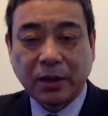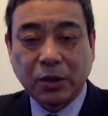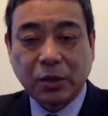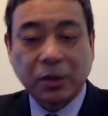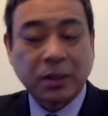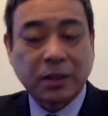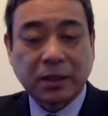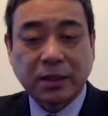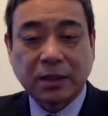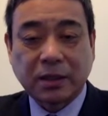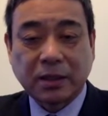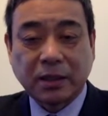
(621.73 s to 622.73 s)
You can
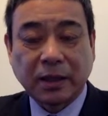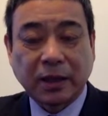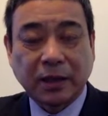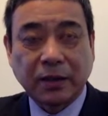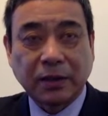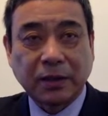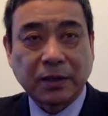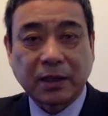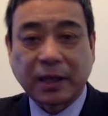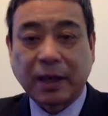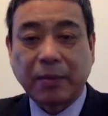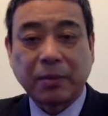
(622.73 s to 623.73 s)

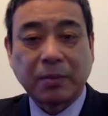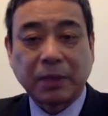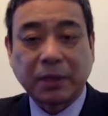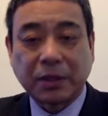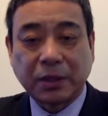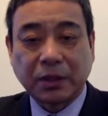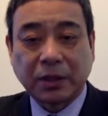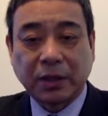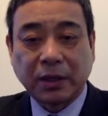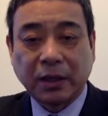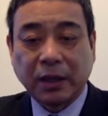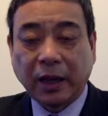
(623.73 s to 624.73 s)
snap a picture
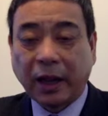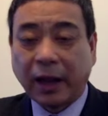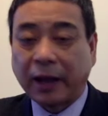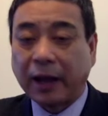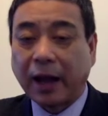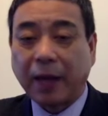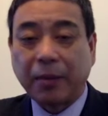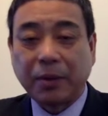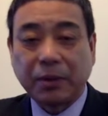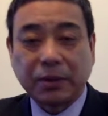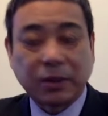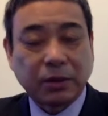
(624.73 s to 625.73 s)
and
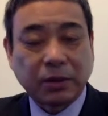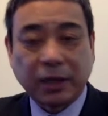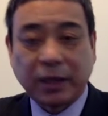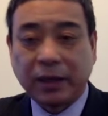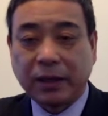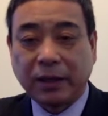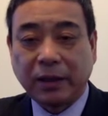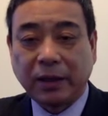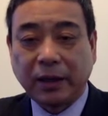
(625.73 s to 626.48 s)
upload to any